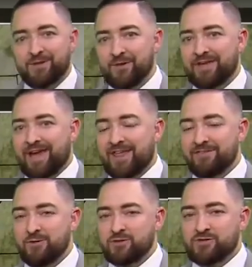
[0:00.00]
Looking at
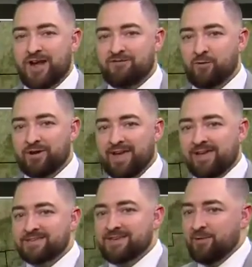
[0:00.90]
the future track
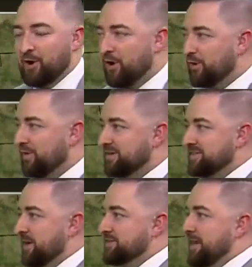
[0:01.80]
forecast today, we are going to
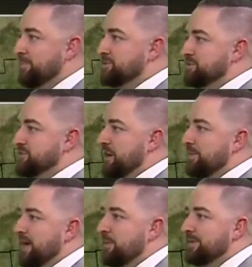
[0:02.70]
see our temperatures
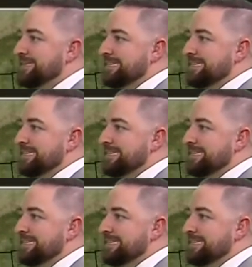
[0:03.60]
jumping up